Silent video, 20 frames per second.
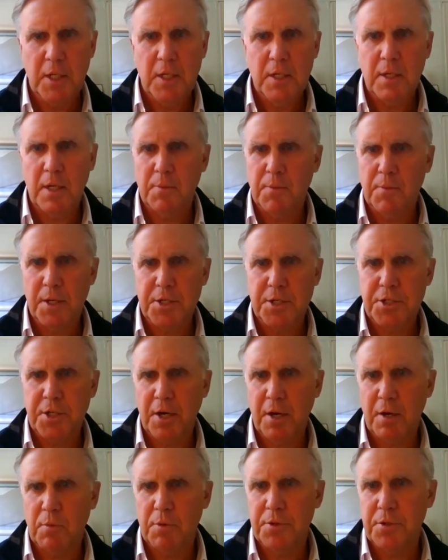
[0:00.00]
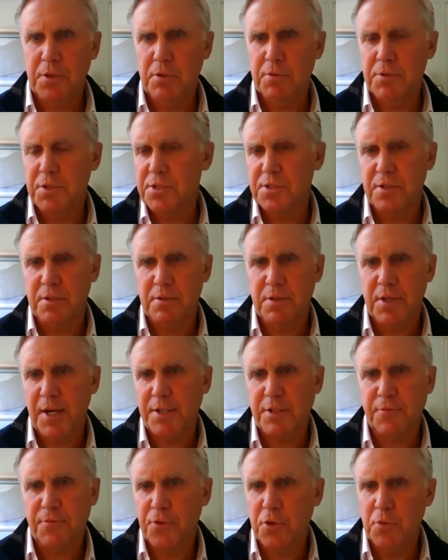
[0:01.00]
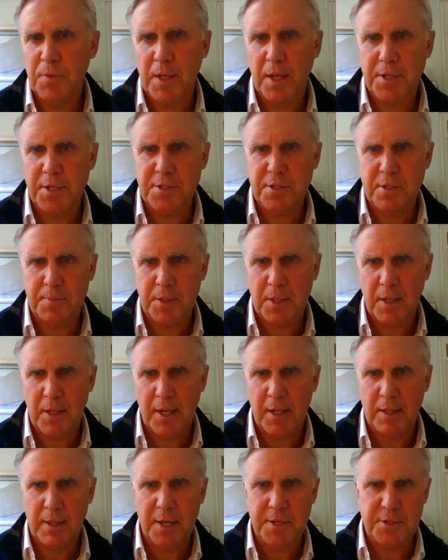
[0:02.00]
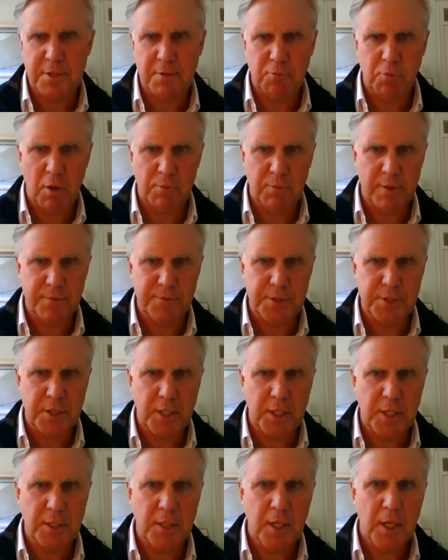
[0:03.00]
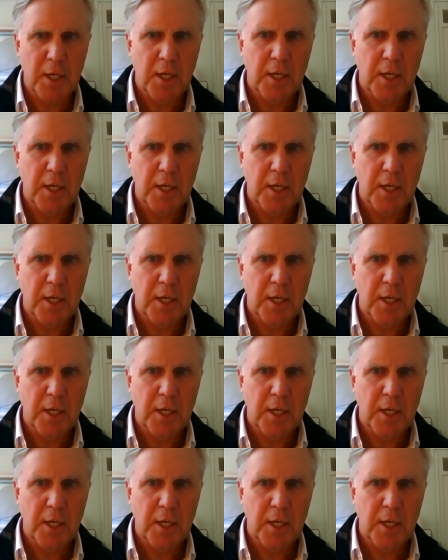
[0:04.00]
I want to share with you just in the next few minutes some of the highlights of what we've seen,